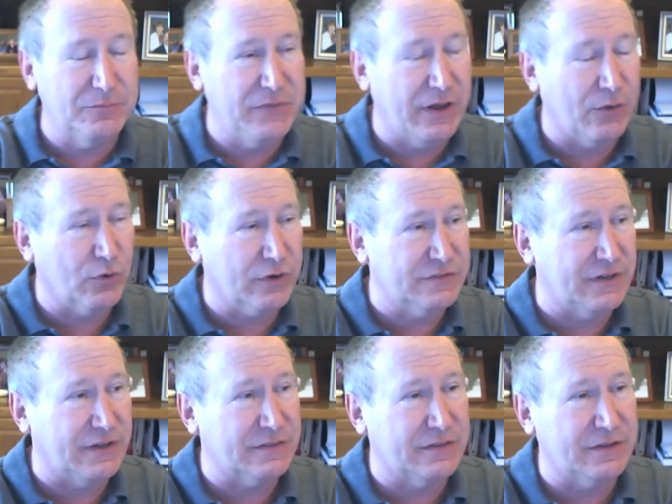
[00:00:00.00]
networks
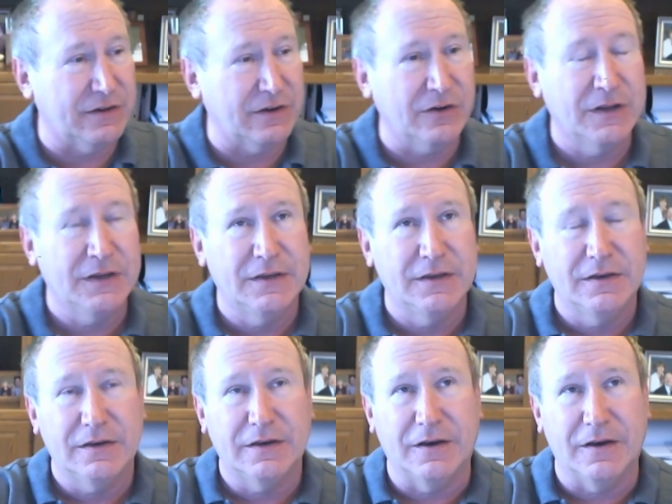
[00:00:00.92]
out there,
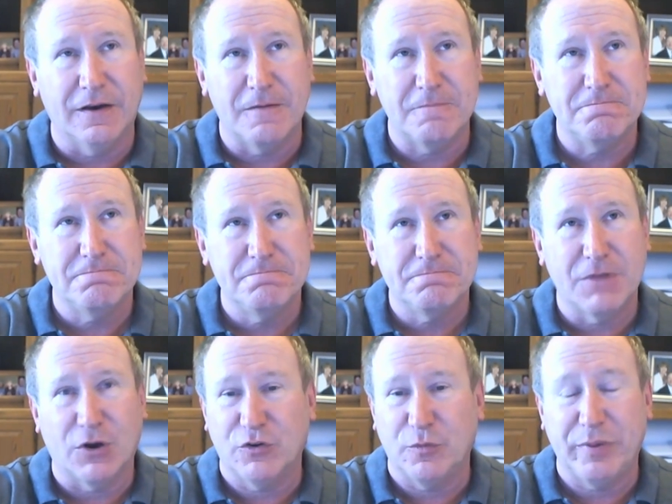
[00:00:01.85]

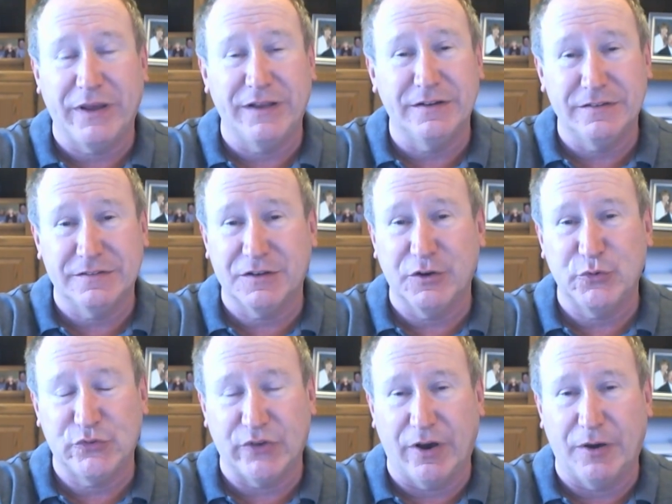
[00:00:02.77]
our dependence
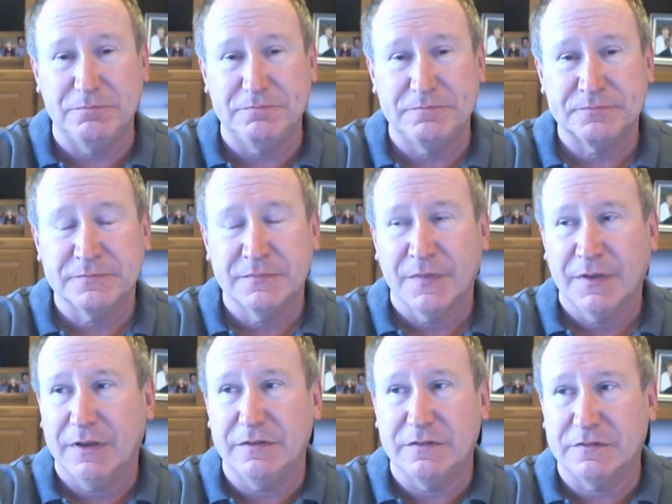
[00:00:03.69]
goes up.
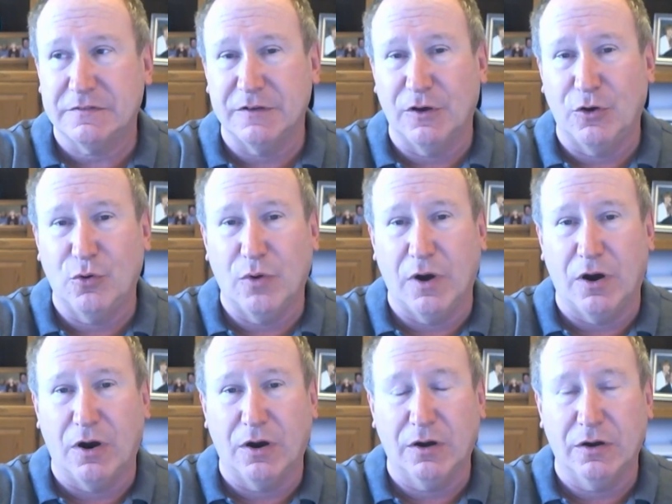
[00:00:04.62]
And so
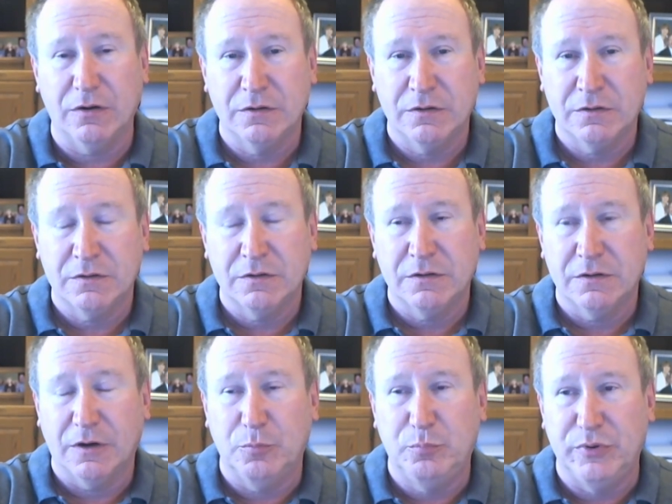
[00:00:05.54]
our
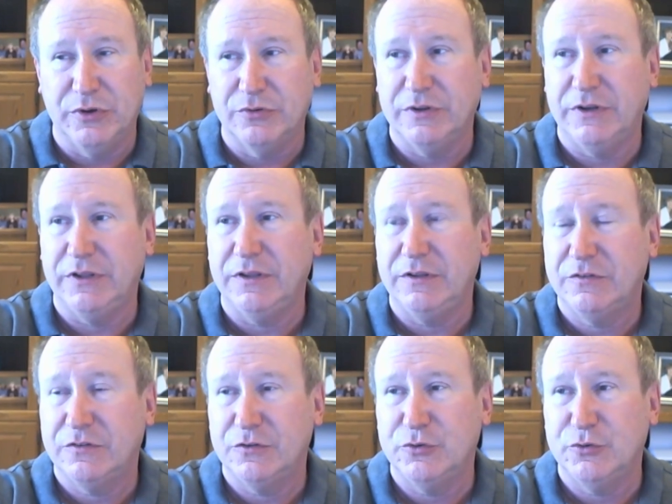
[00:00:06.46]
ability
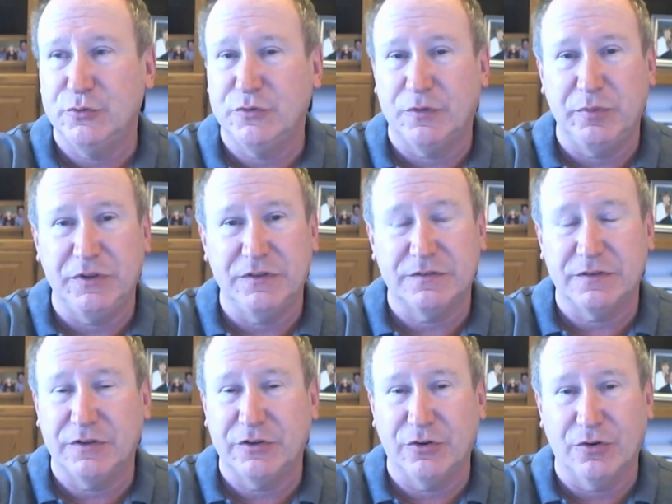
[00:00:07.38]
to be
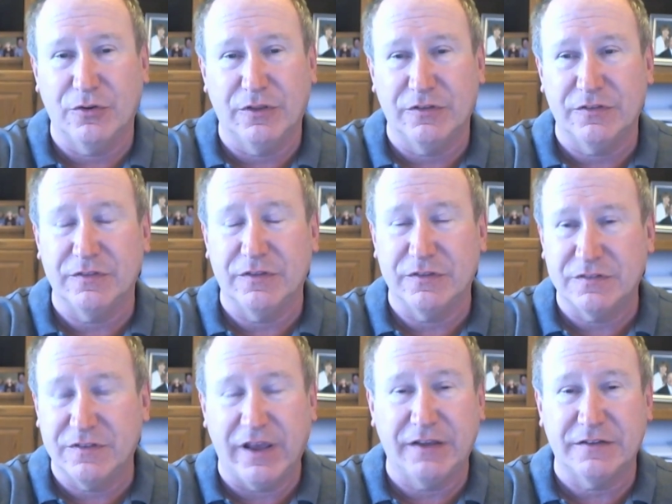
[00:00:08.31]
secure, the
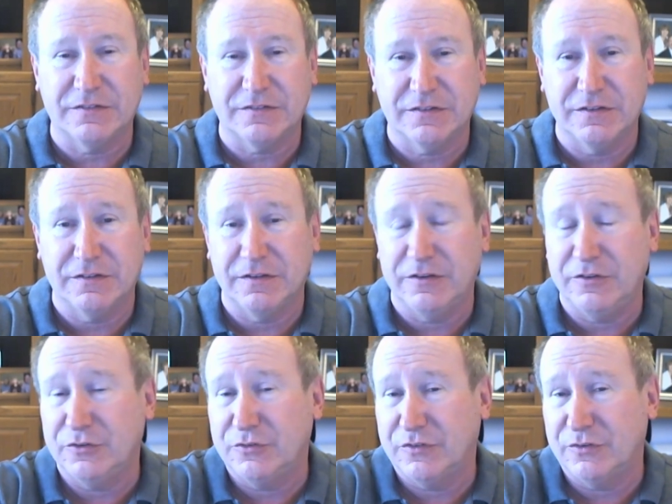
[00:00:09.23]
stakes
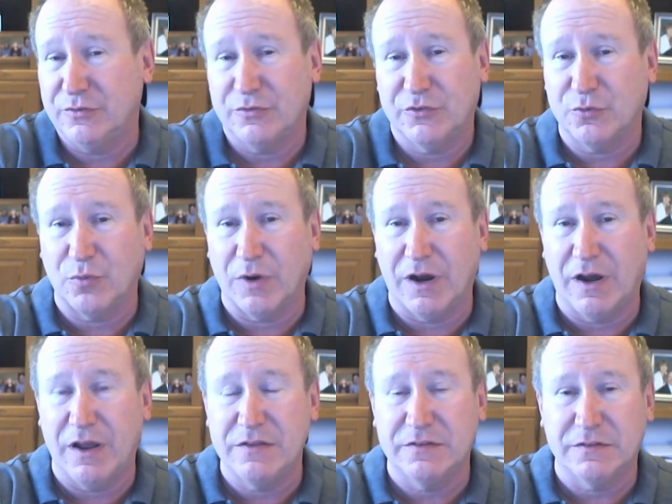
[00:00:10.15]
continue to
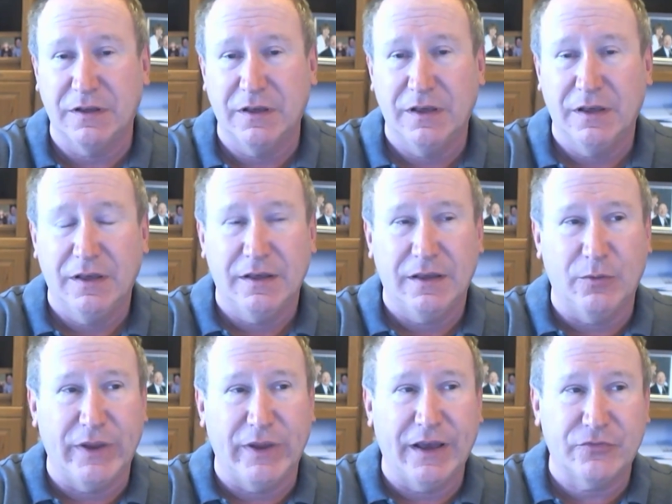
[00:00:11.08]
rise.
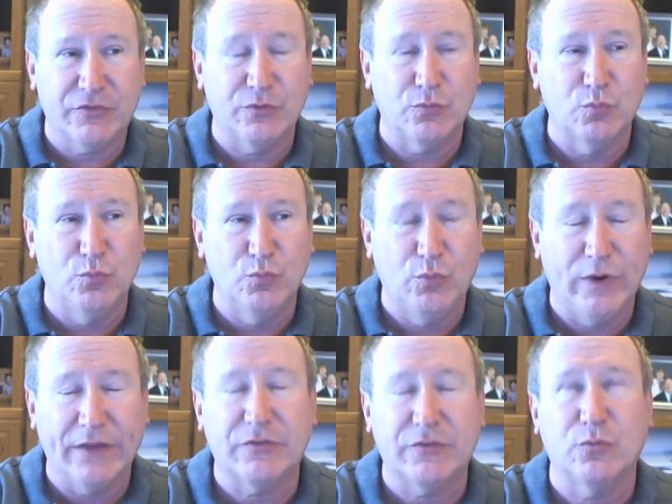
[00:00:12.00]
And we have to
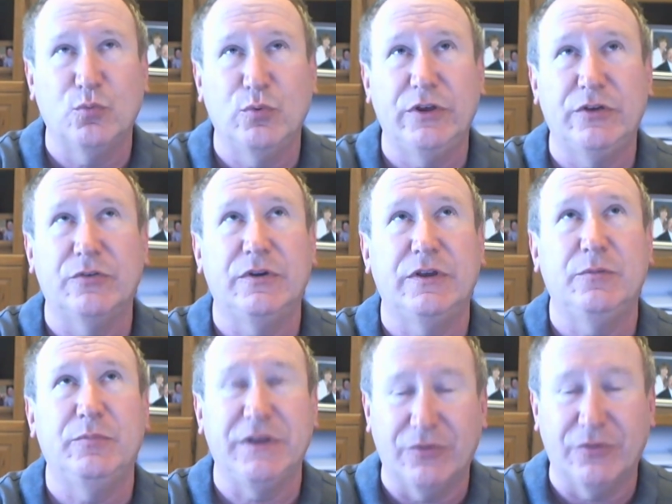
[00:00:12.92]

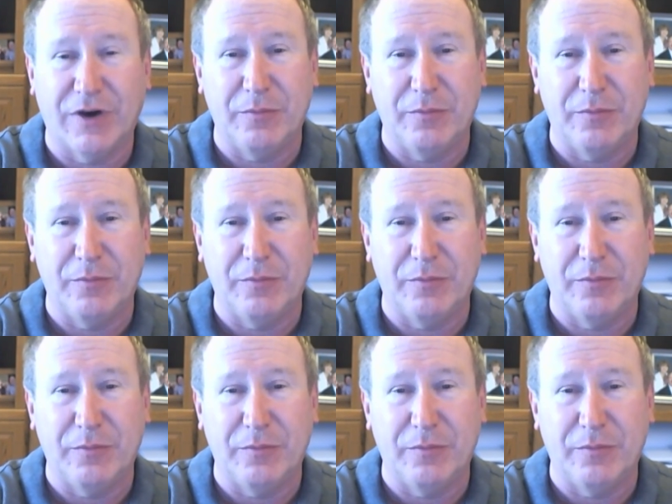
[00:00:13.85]
really be a